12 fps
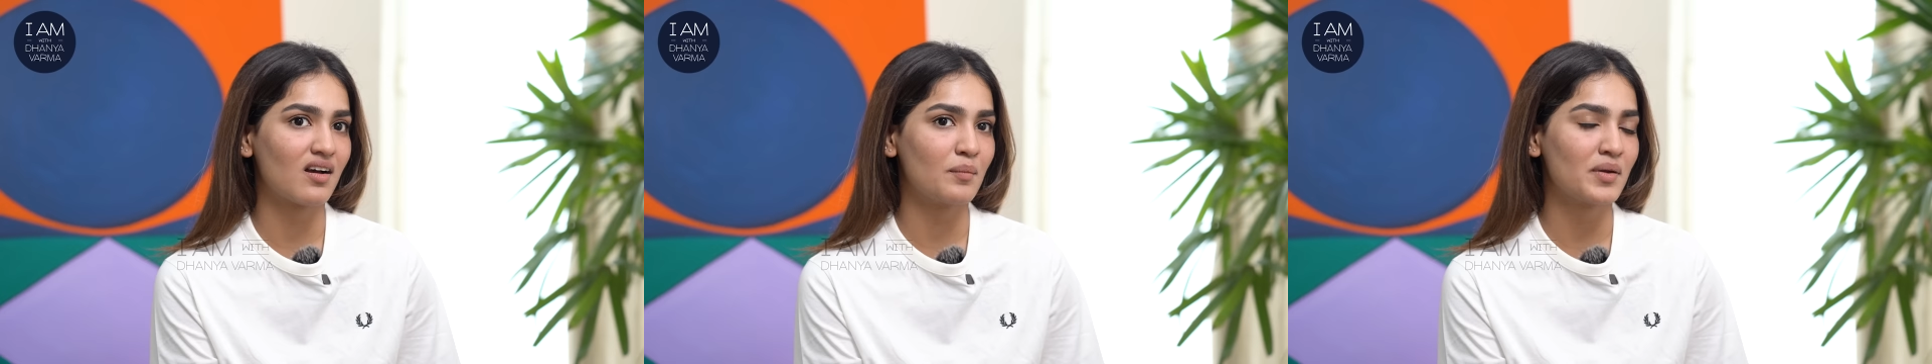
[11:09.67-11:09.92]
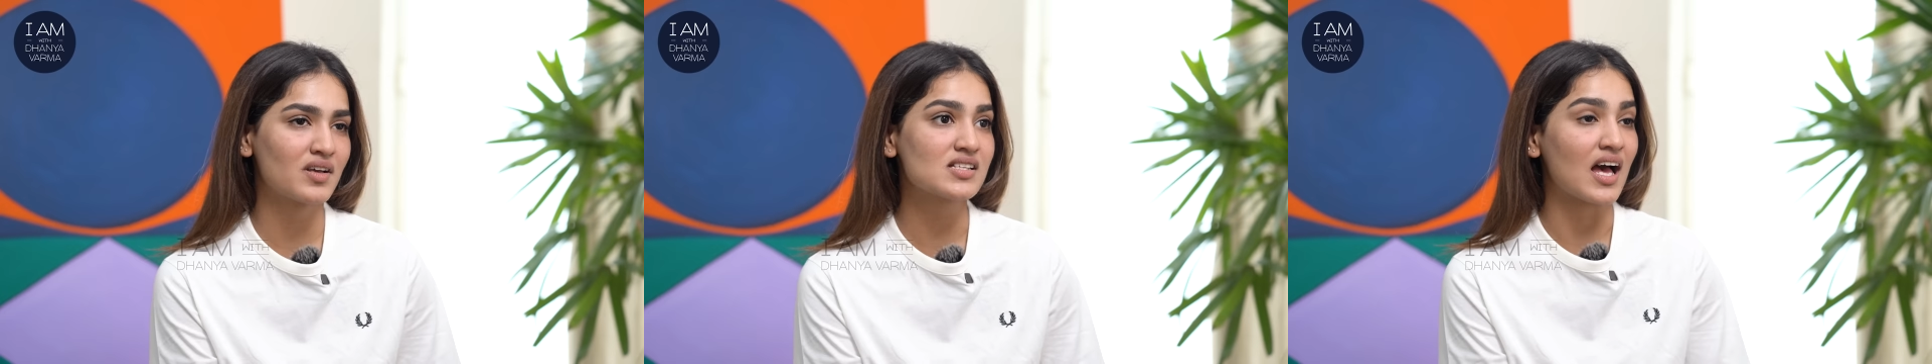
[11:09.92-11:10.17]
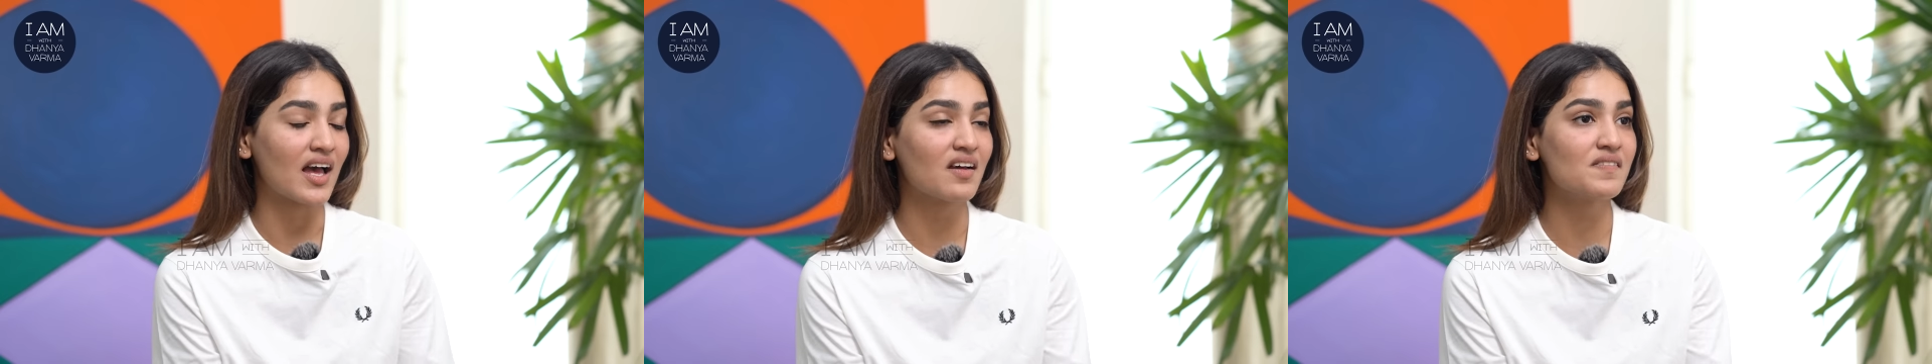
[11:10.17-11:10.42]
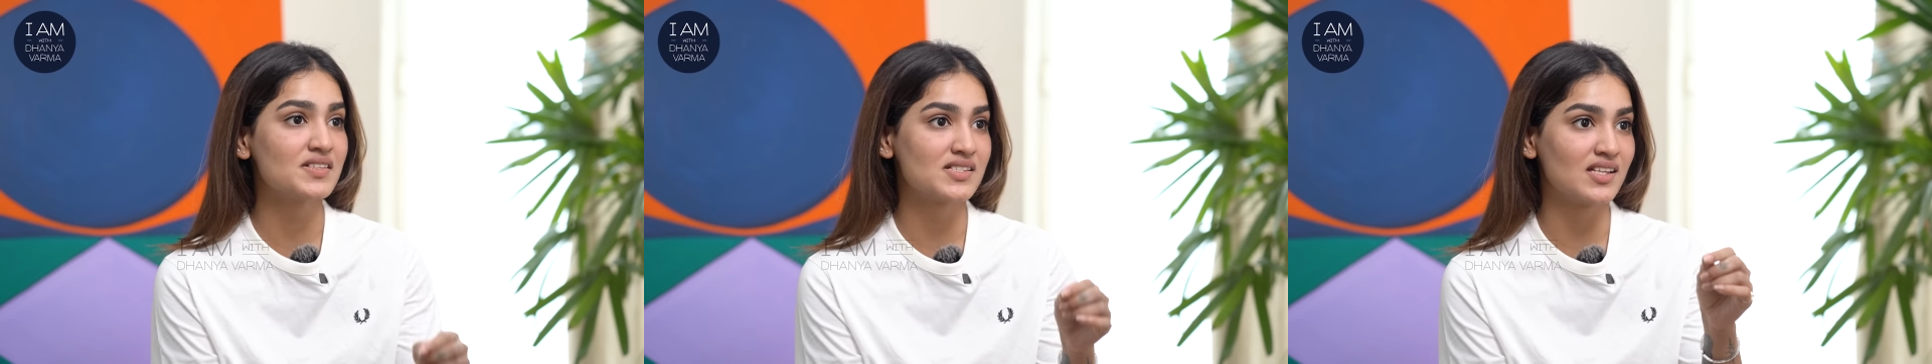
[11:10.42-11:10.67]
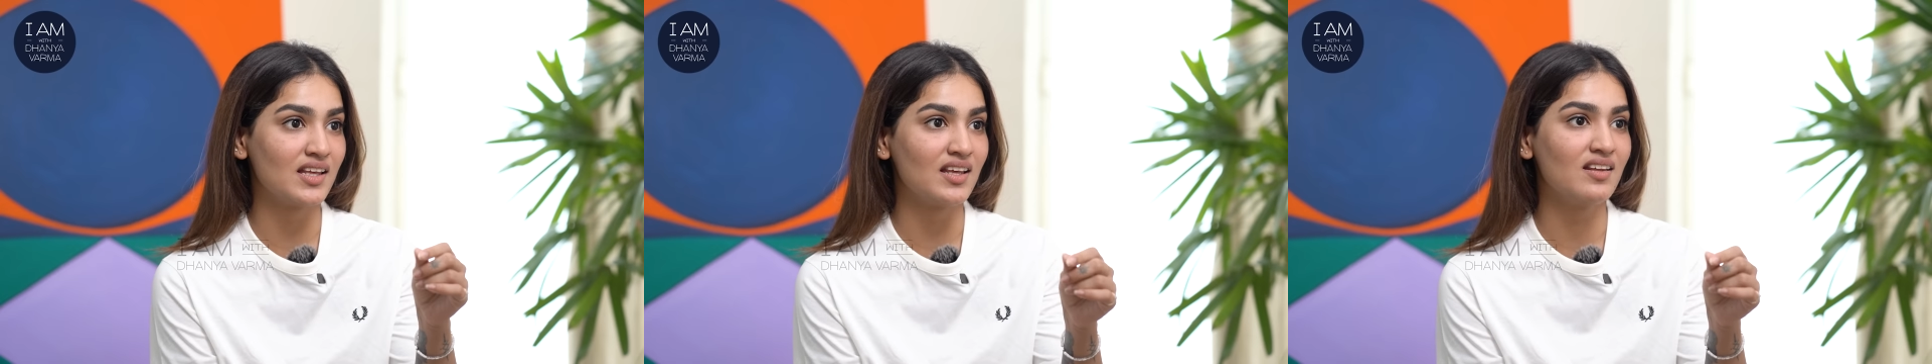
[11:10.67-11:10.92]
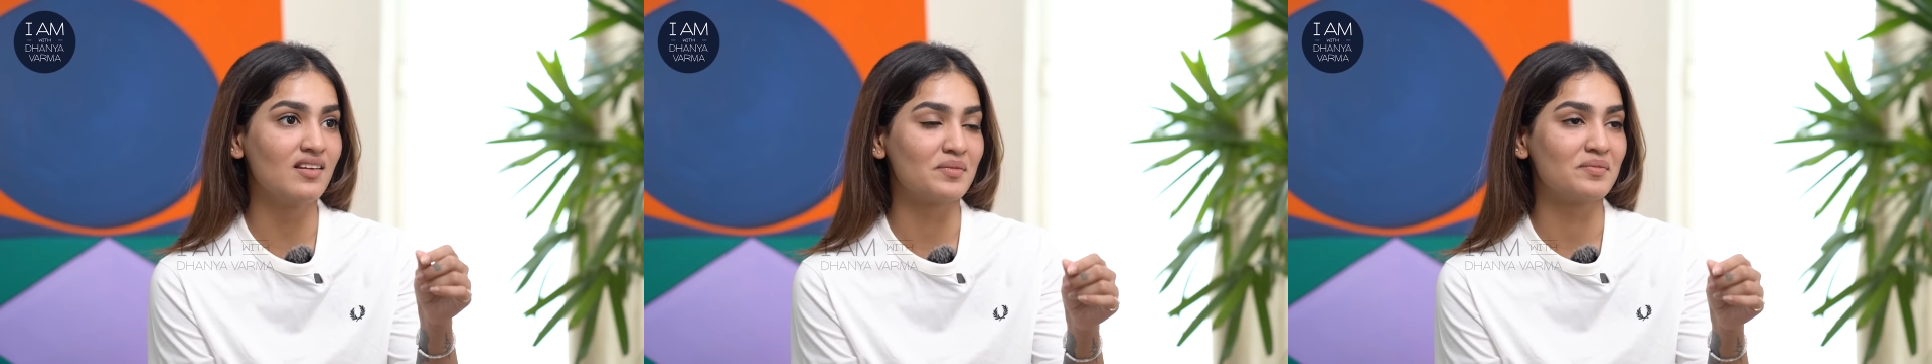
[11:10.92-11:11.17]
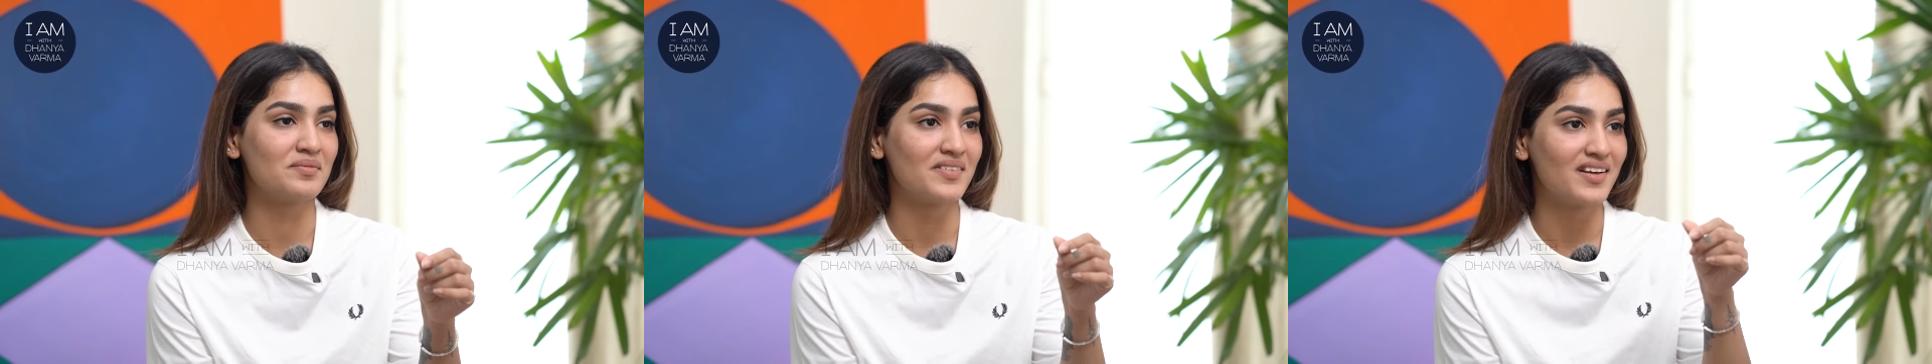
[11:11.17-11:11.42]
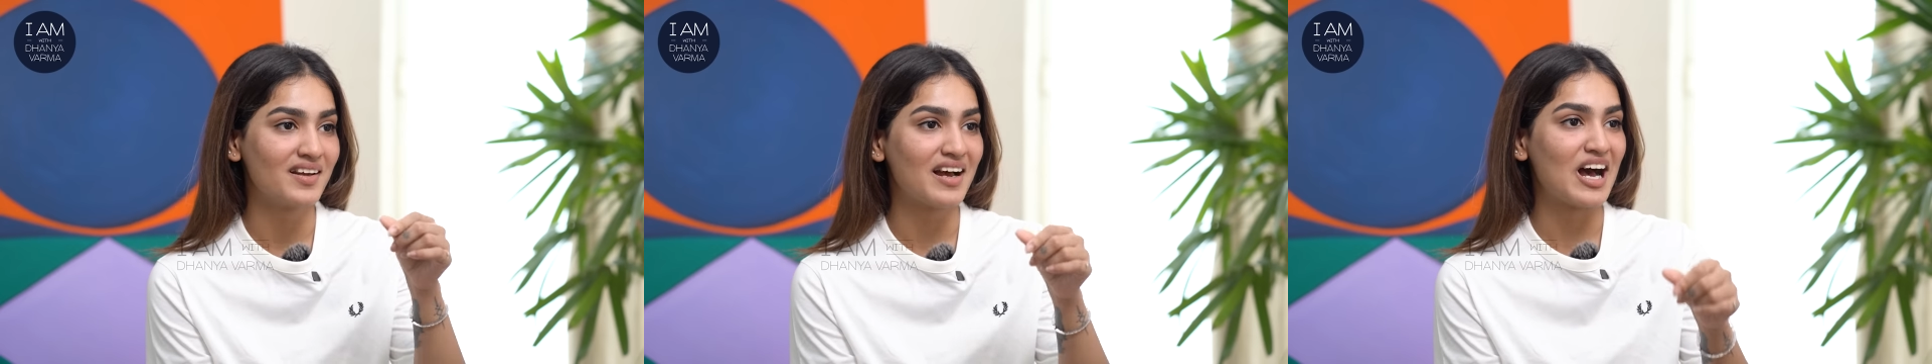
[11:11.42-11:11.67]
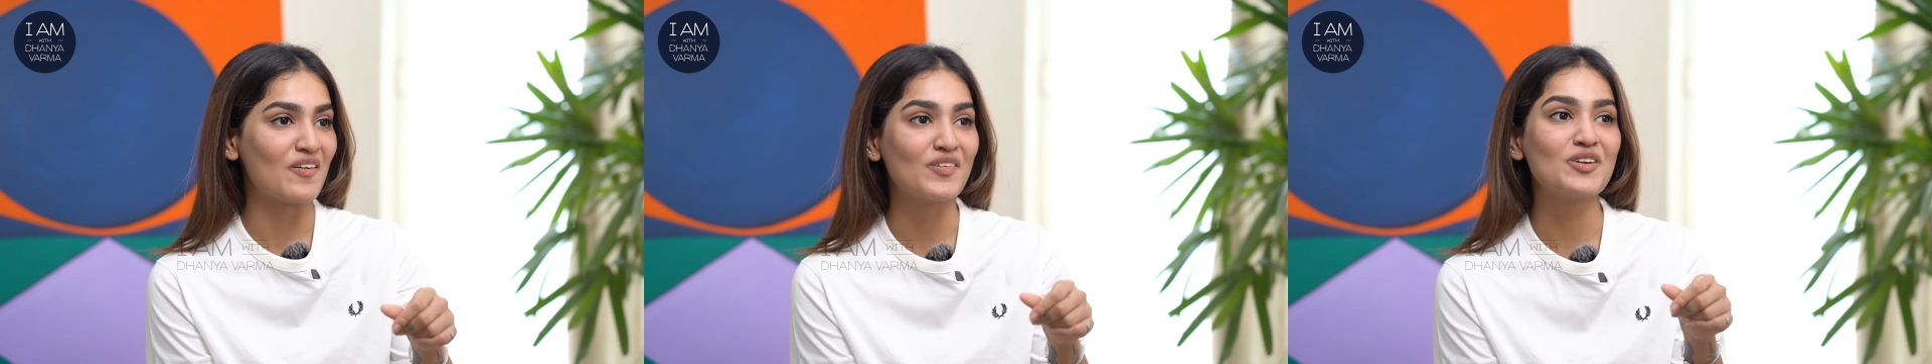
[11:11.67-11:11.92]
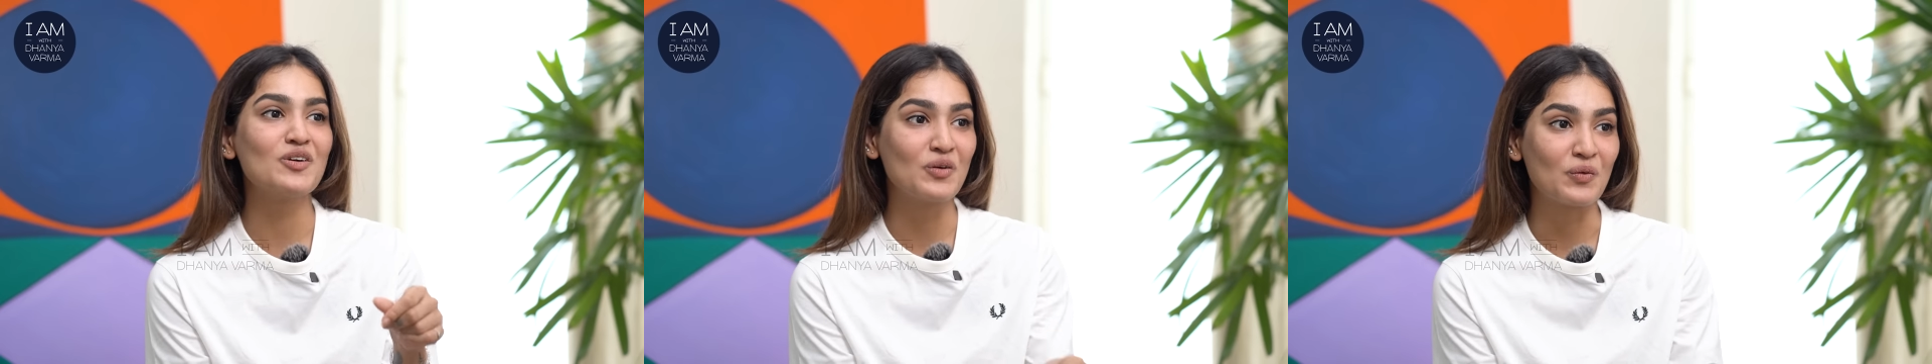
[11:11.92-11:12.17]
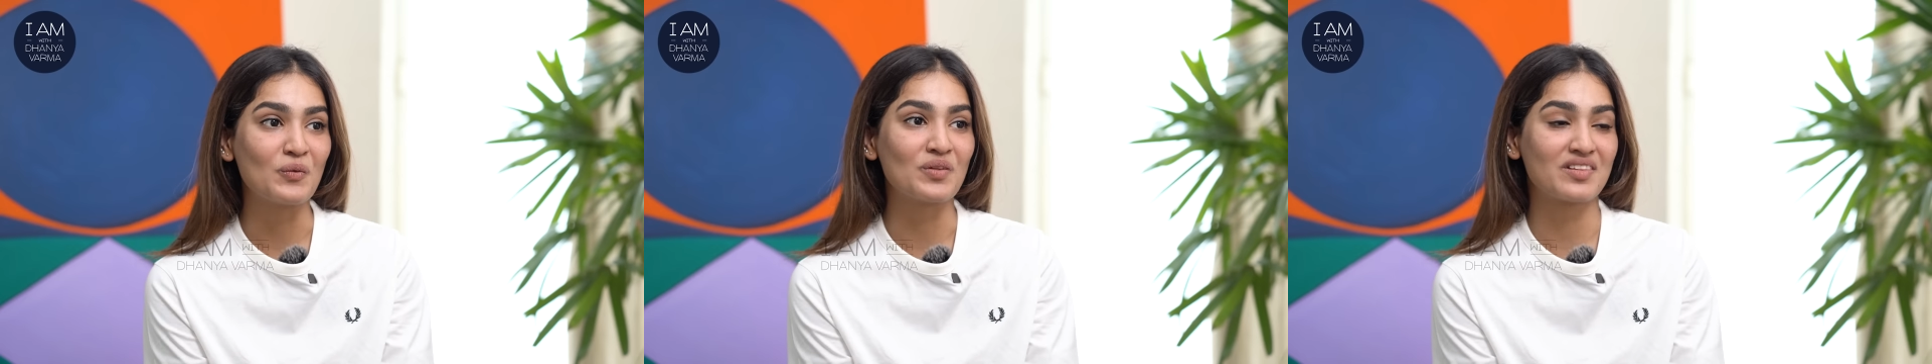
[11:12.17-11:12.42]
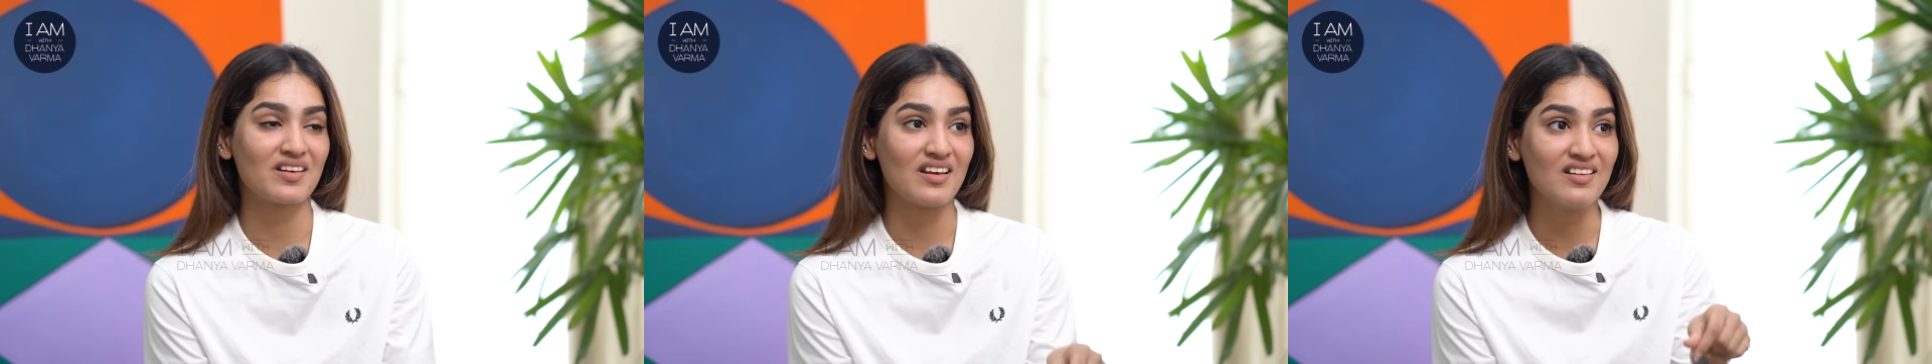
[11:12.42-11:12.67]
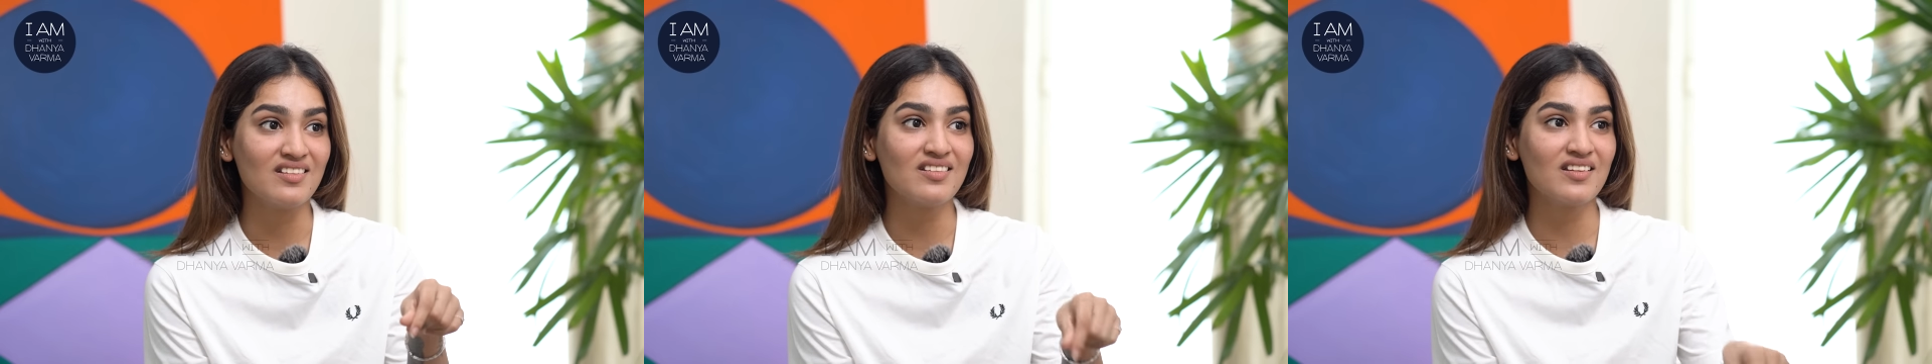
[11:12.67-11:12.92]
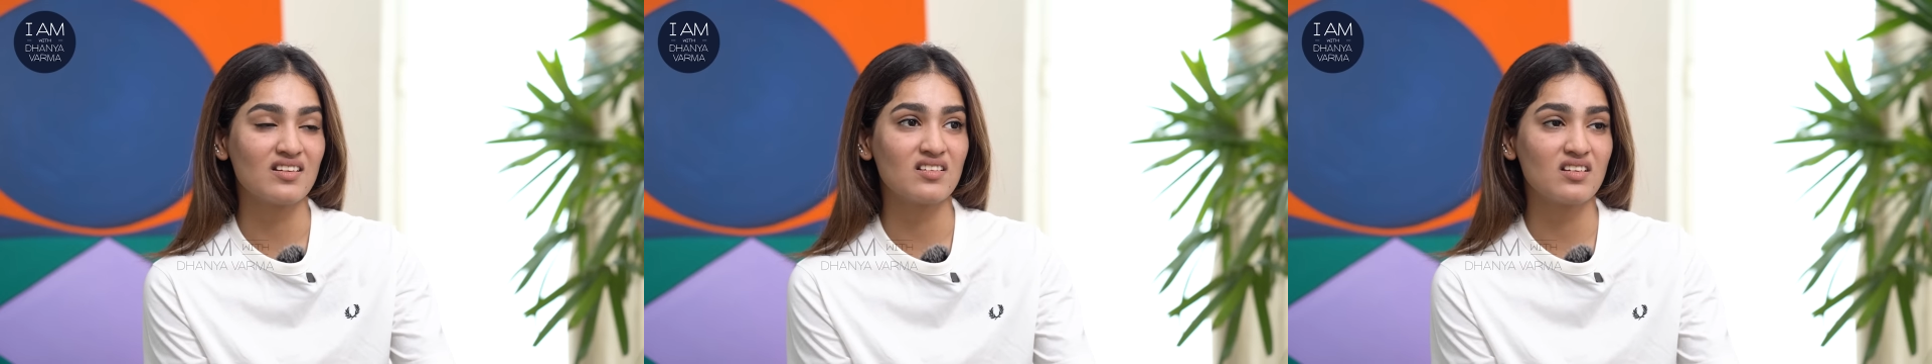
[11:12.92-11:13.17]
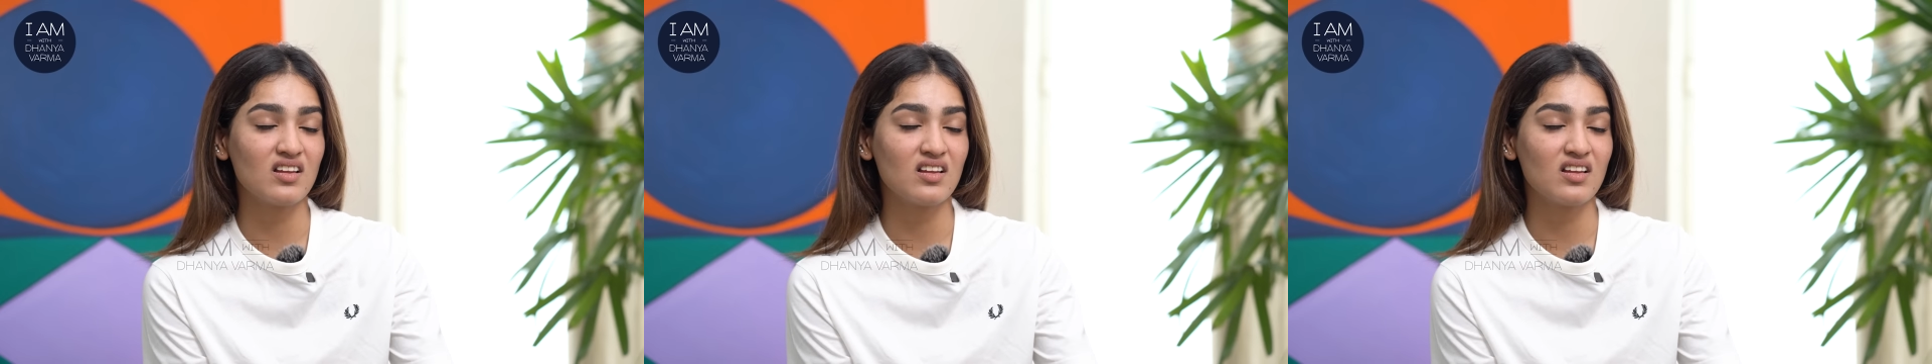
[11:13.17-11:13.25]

because I have seen him, avante growth inna